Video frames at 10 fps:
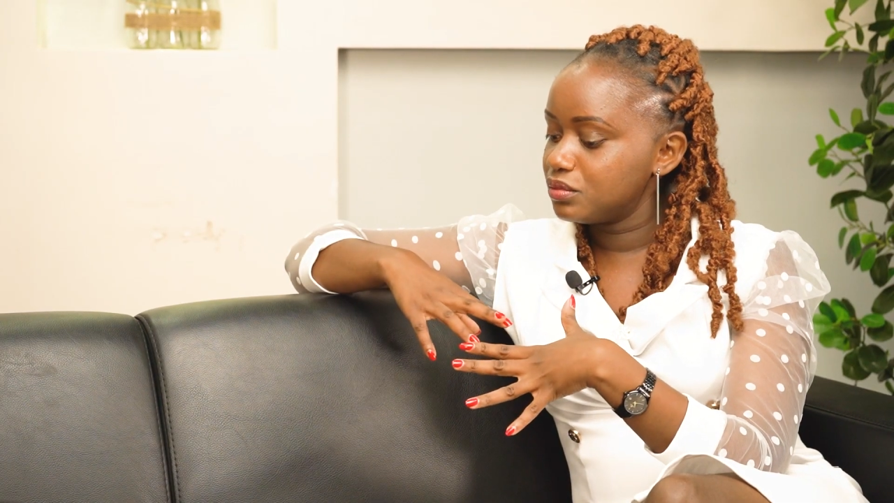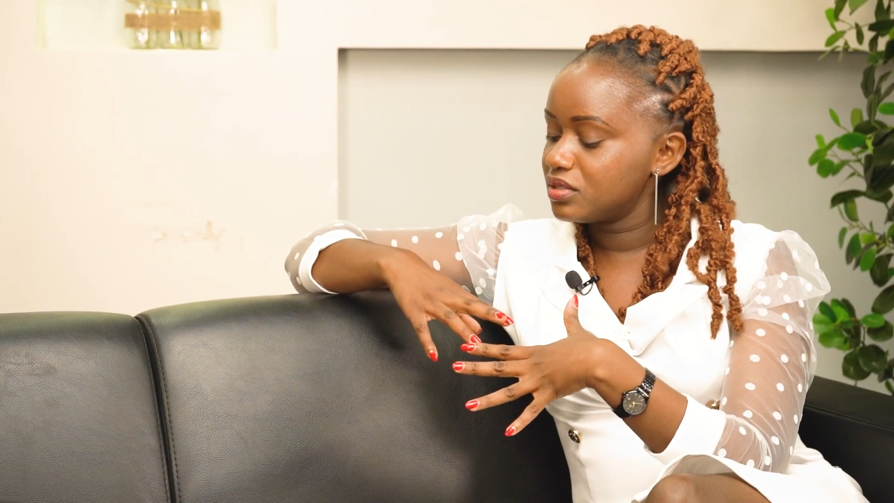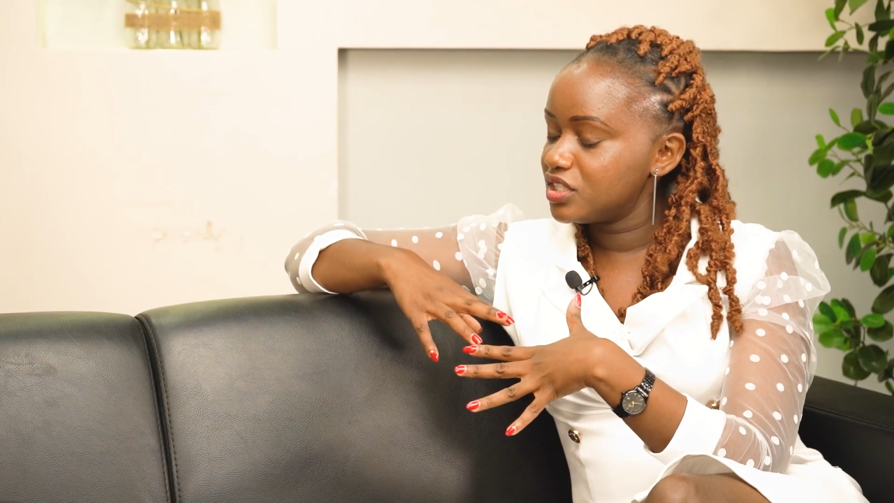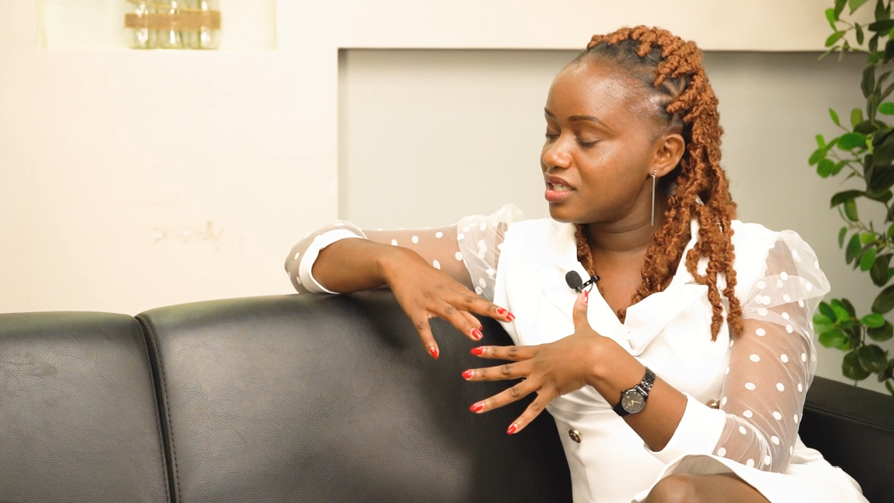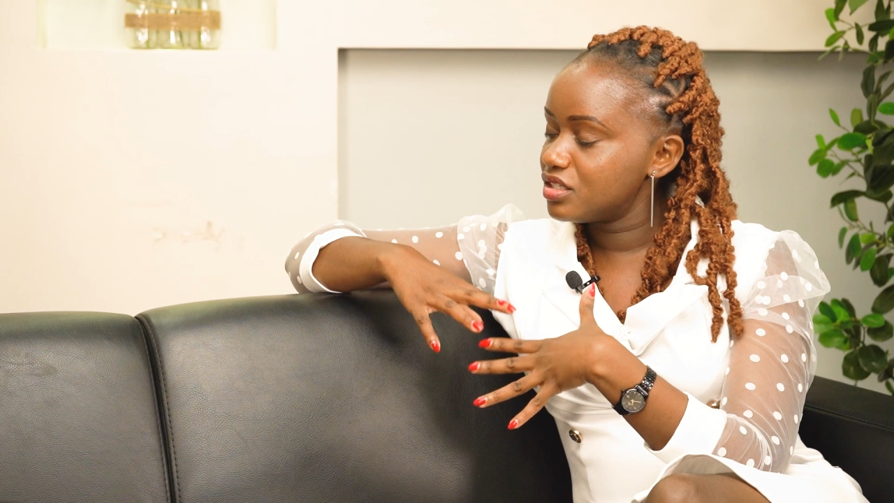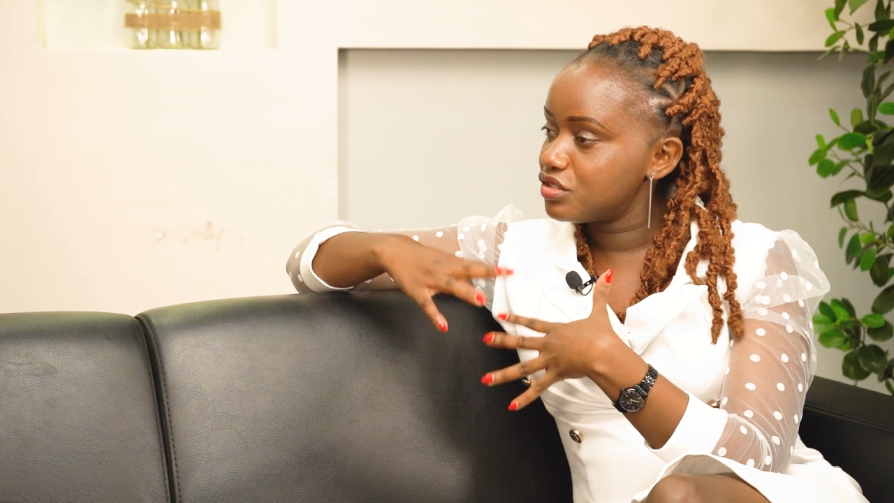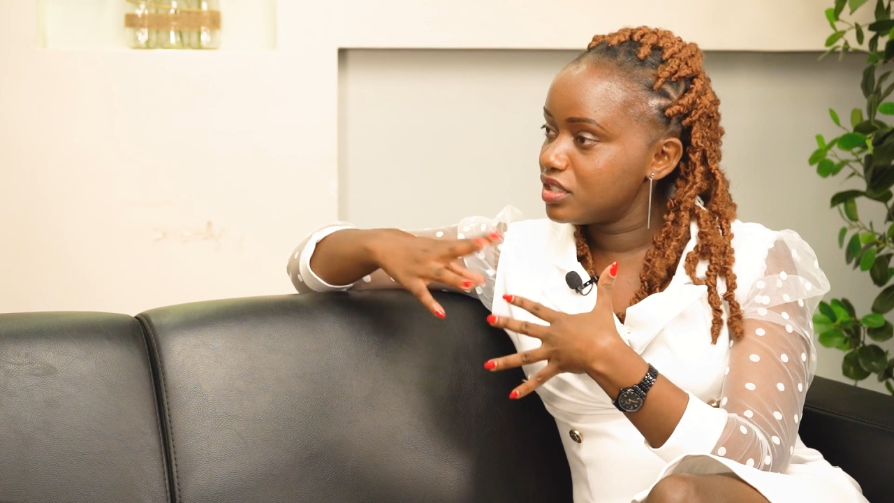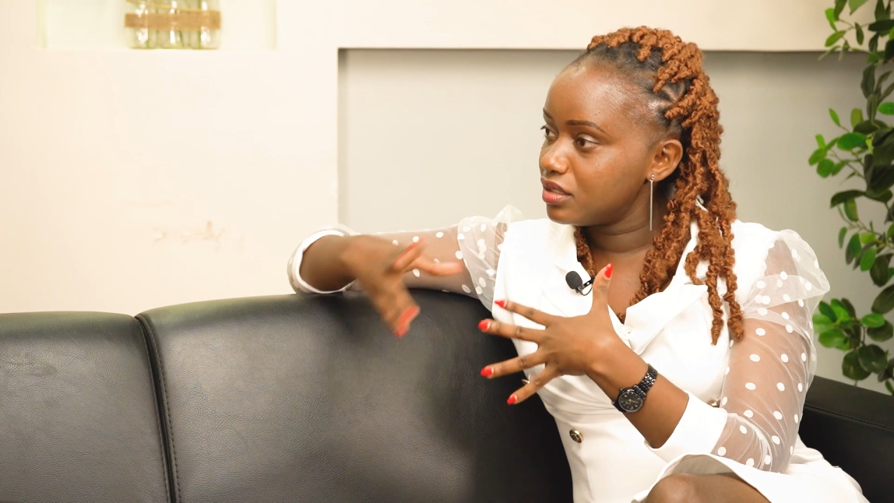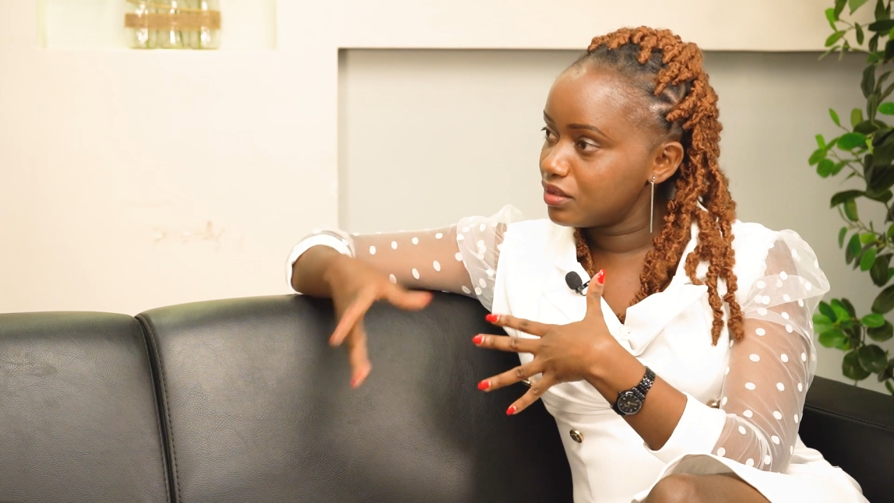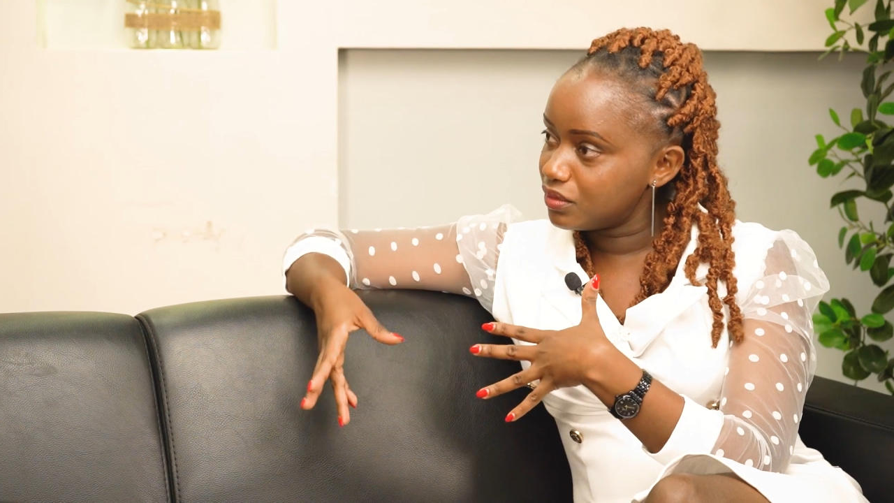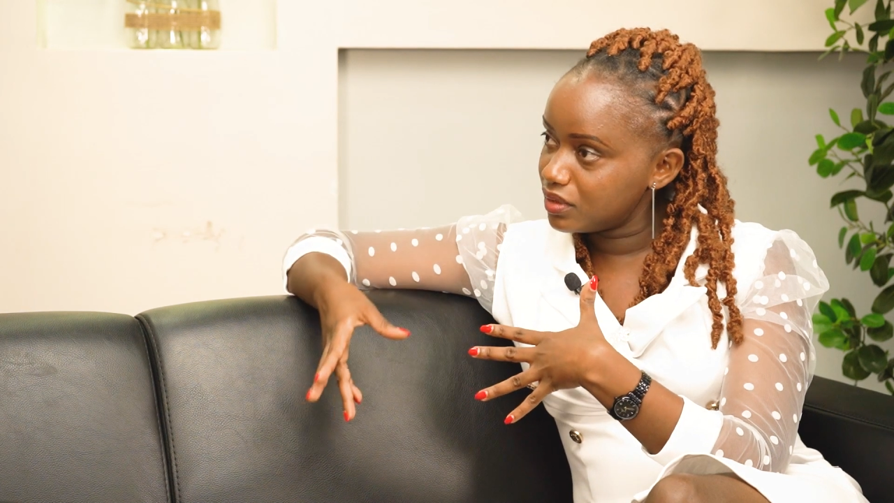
want just training